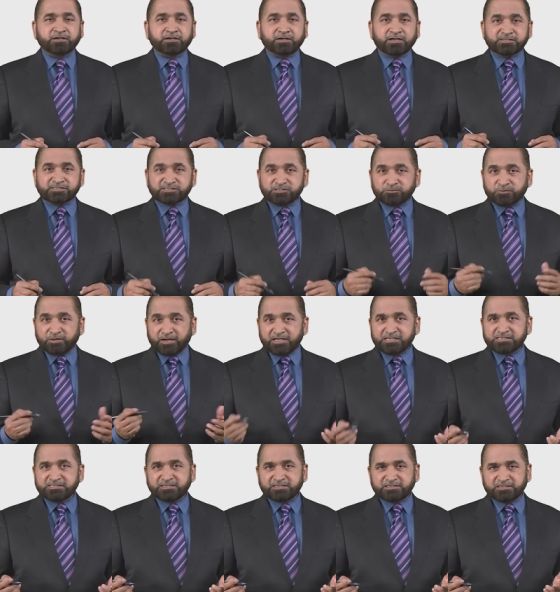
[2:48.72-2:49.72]

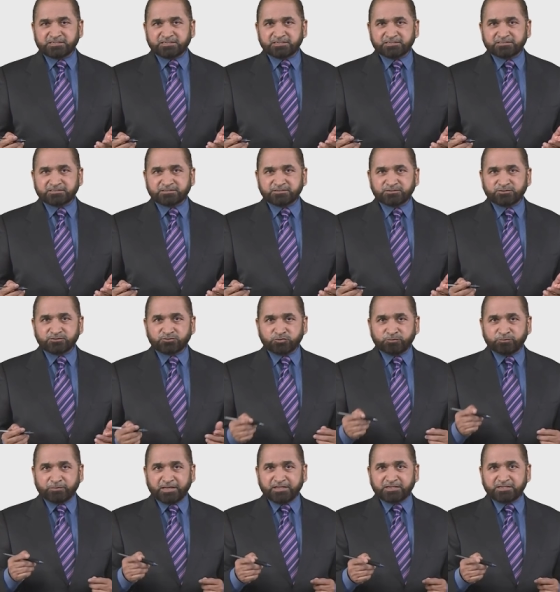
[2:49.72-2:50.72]
customized entities to
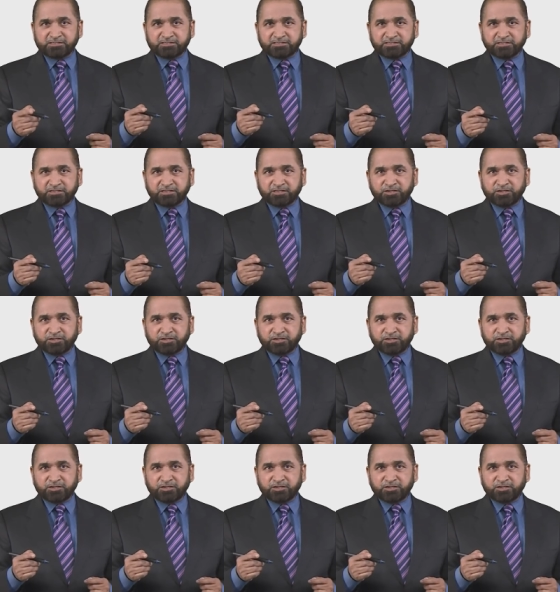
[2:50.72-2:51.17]
manage